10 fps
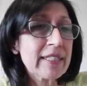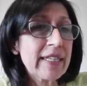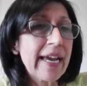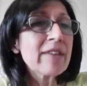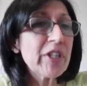
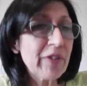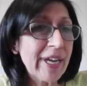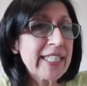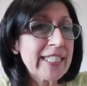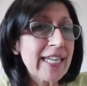And we
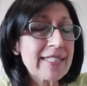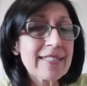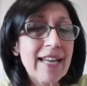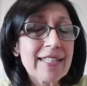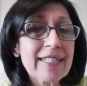recognize
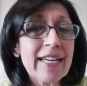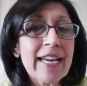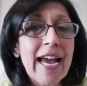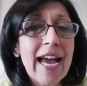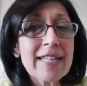that.
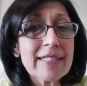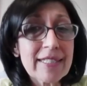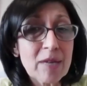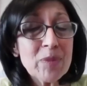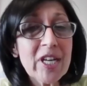And
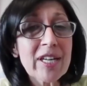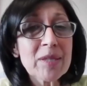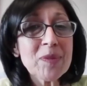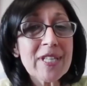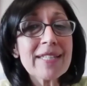
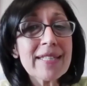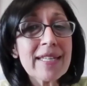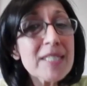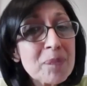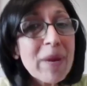sometimes it
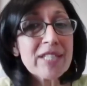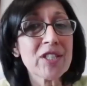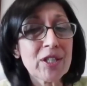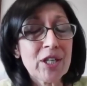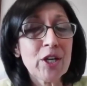is
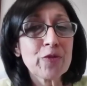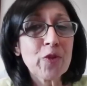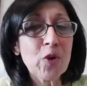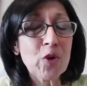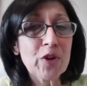better
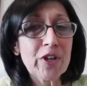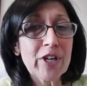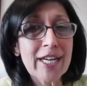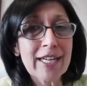for